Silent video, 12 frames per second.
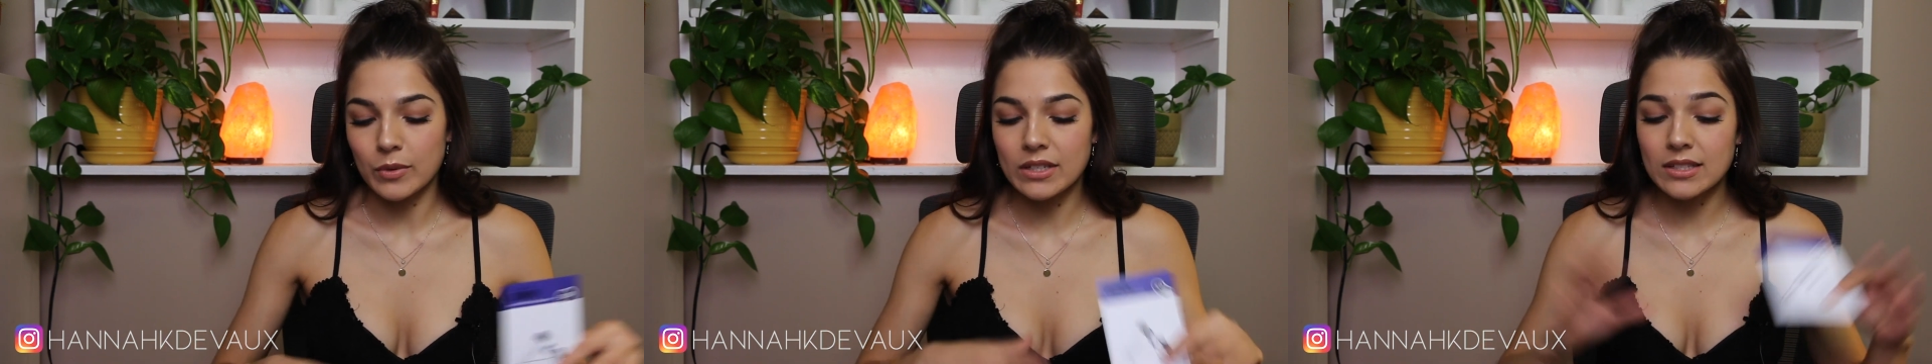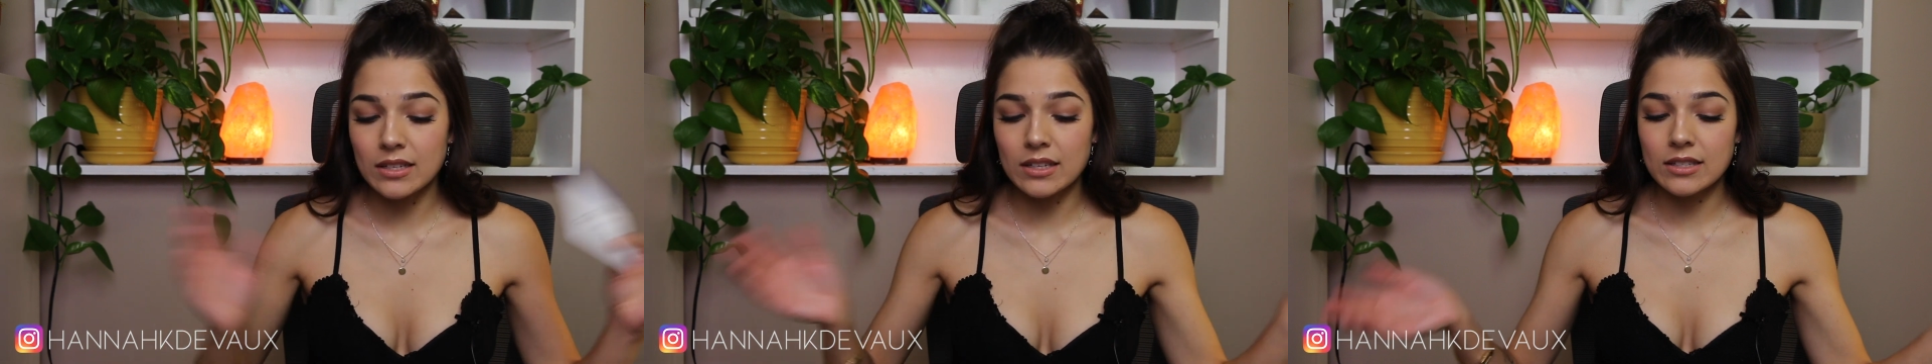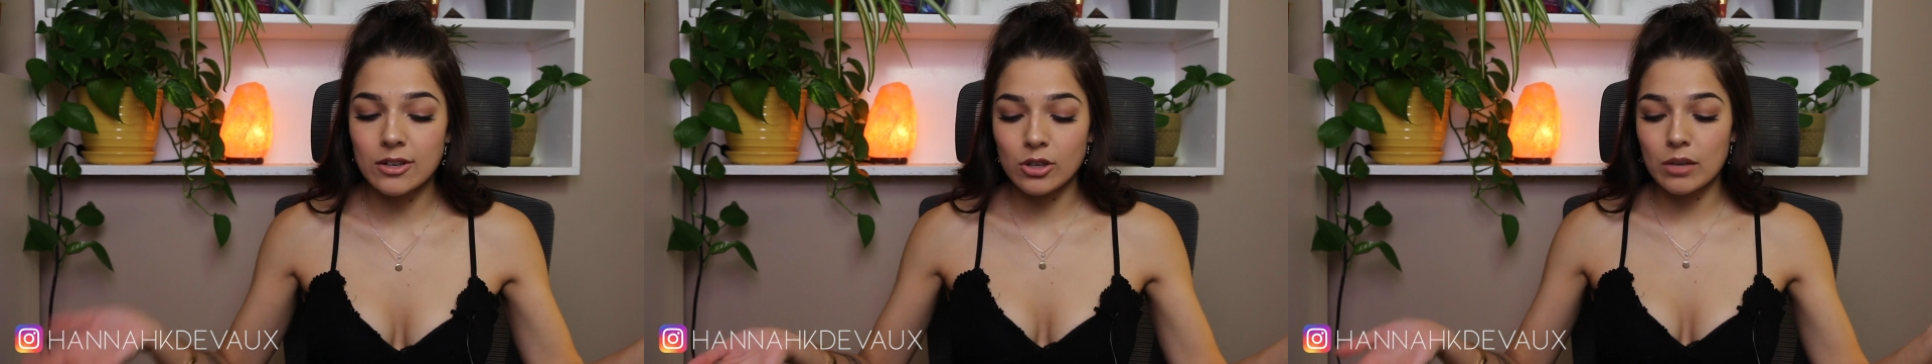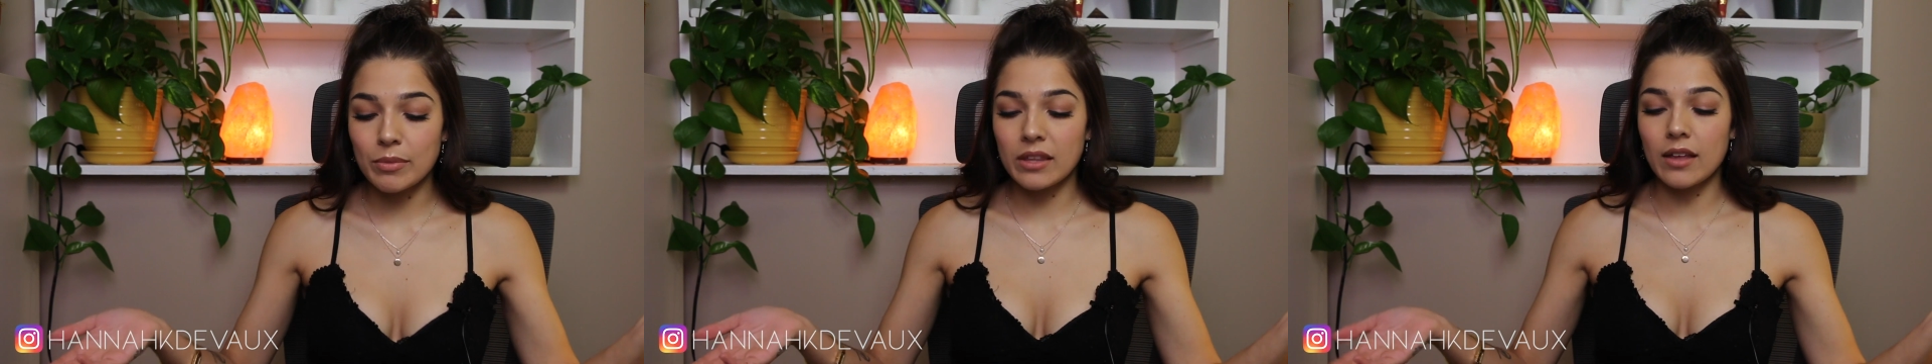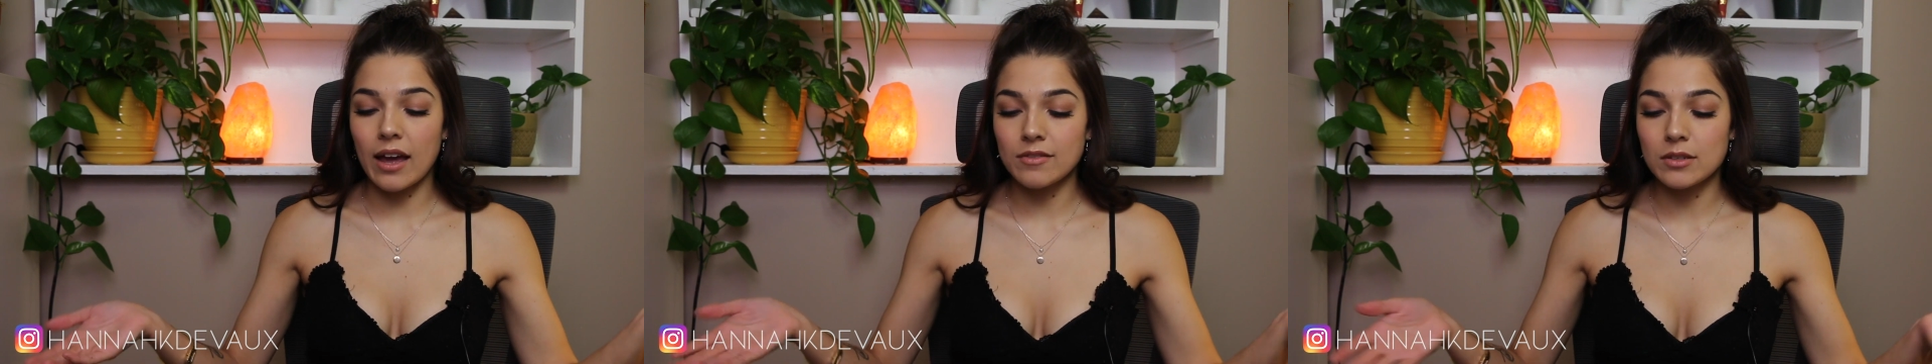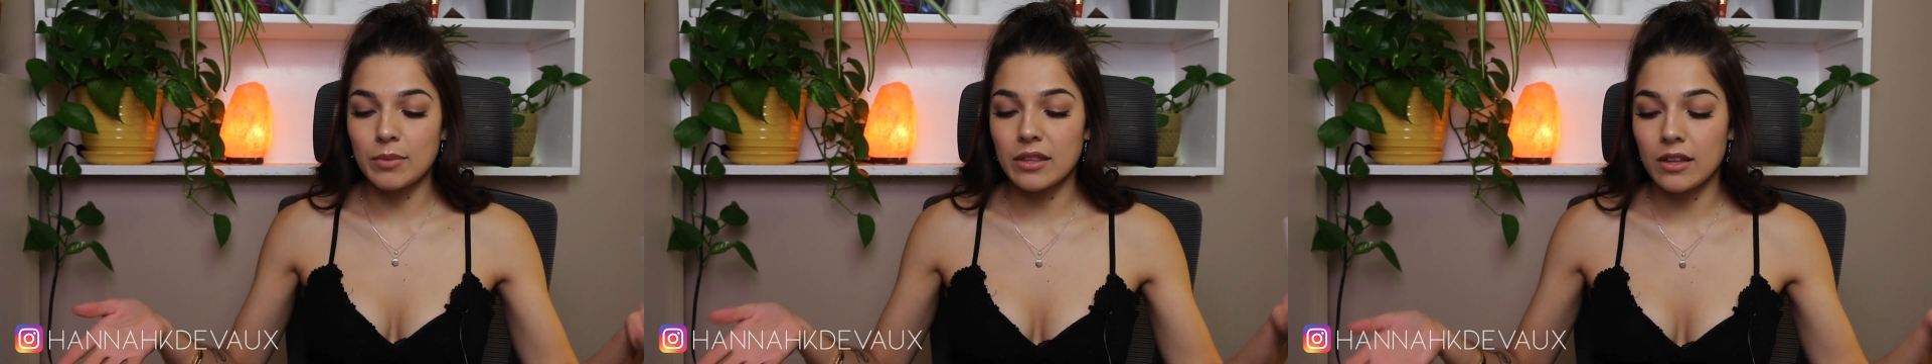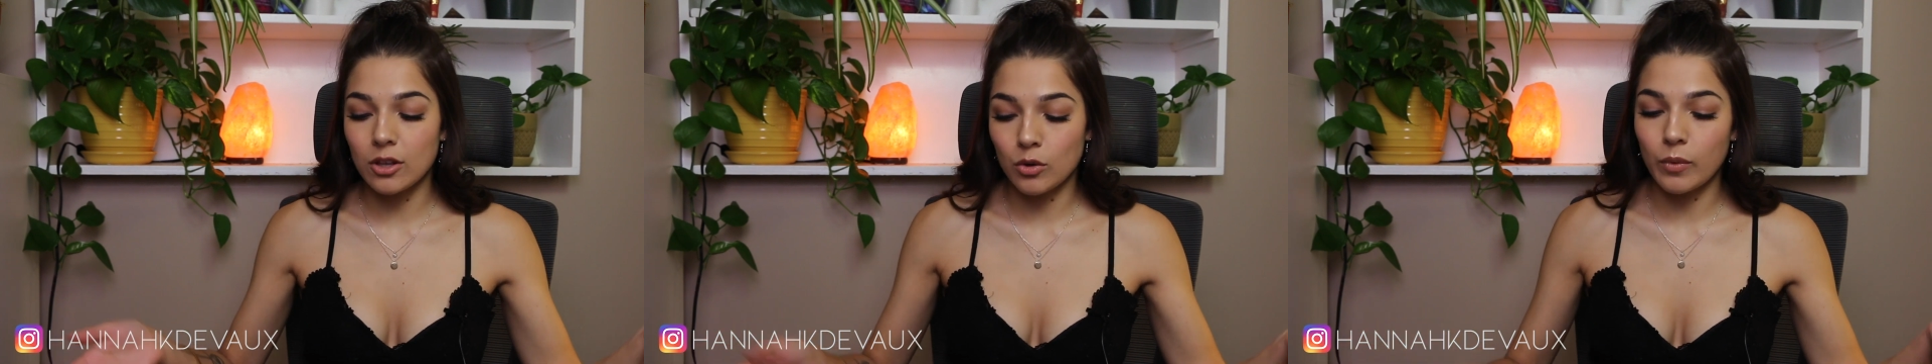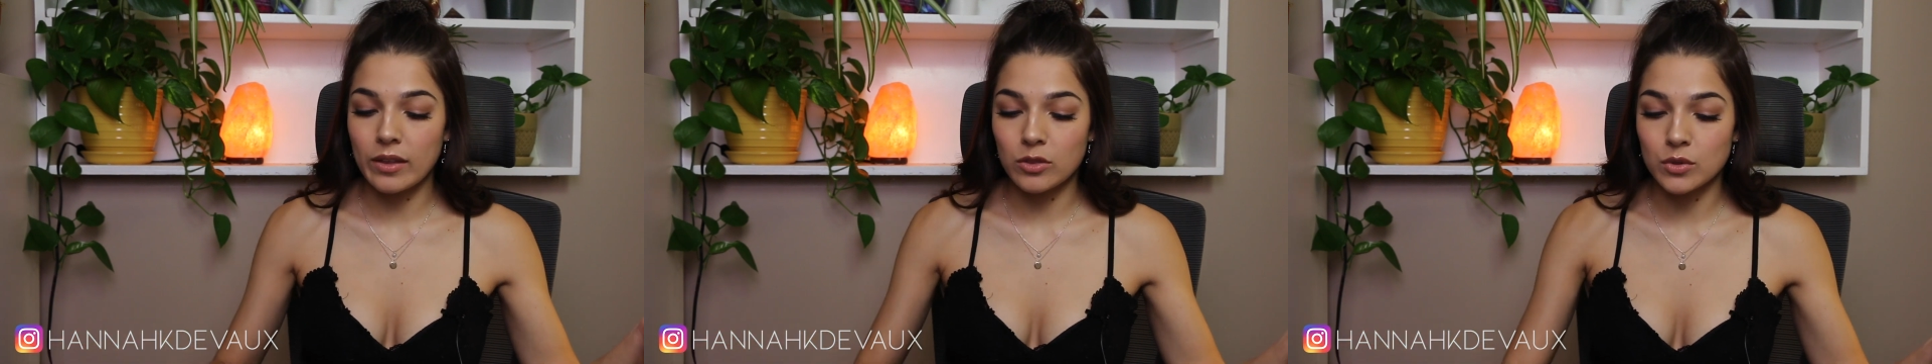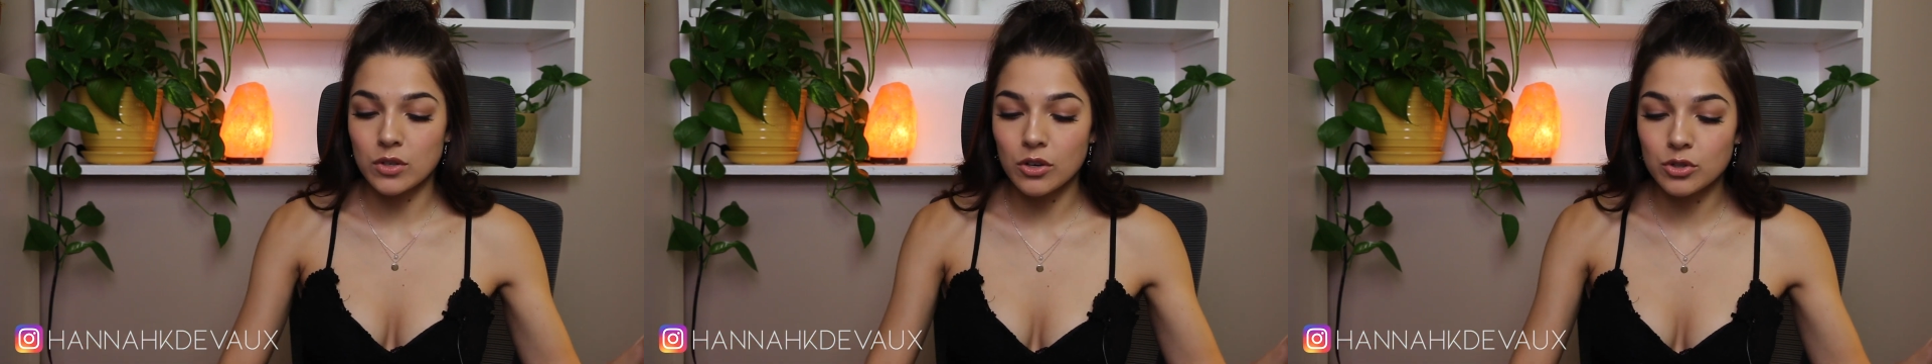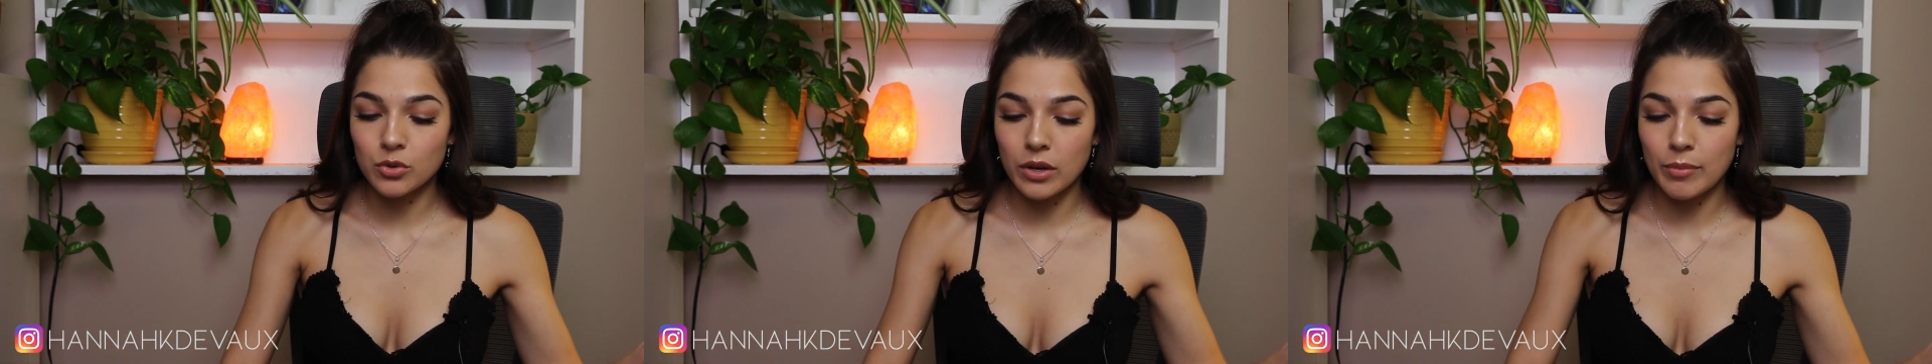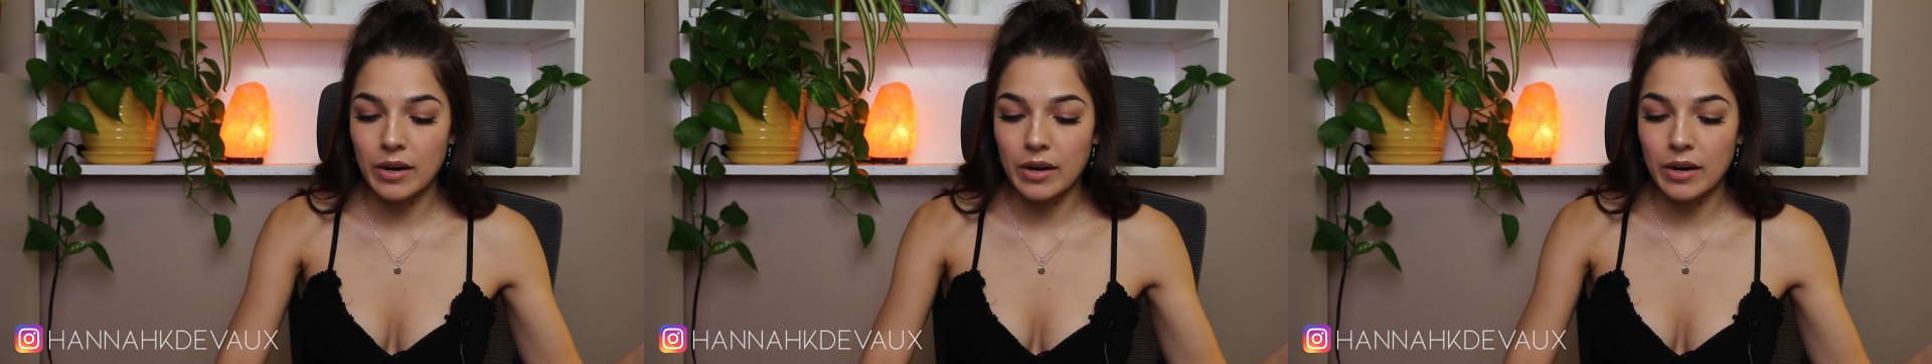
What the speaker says: It doesn't necessarily have to be that you went through surgery,